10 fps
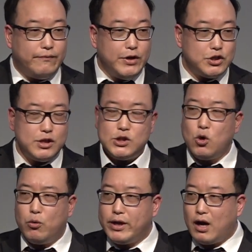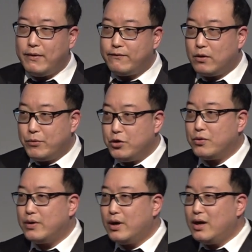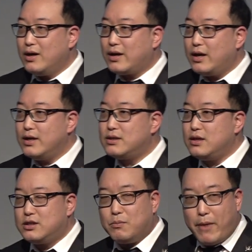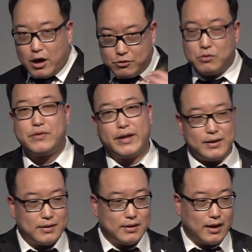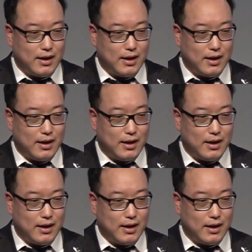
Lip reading: The vision is not only coming from you. Okay? It's a macro thing.